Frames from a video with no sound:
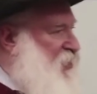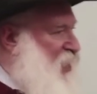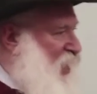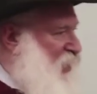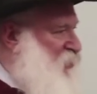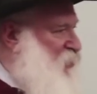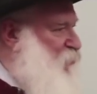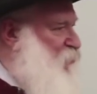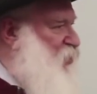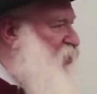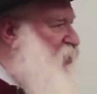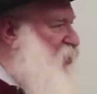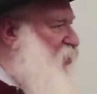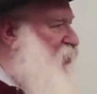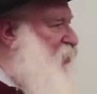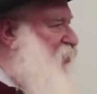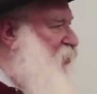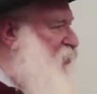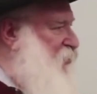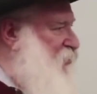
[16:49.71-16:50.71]
not
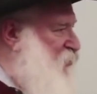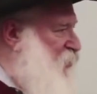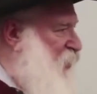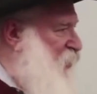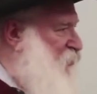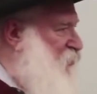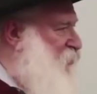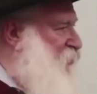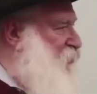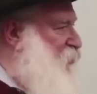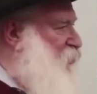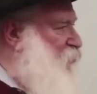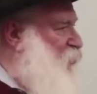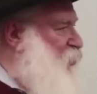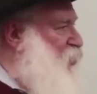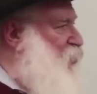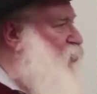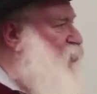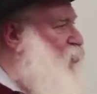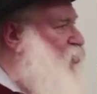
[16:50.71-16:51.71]
being content to
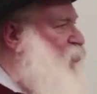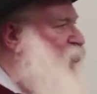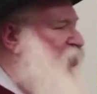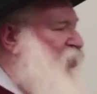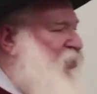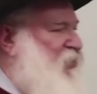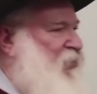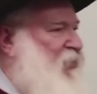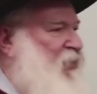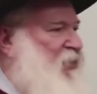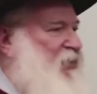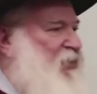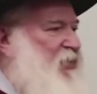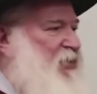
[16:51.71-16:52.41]
be human,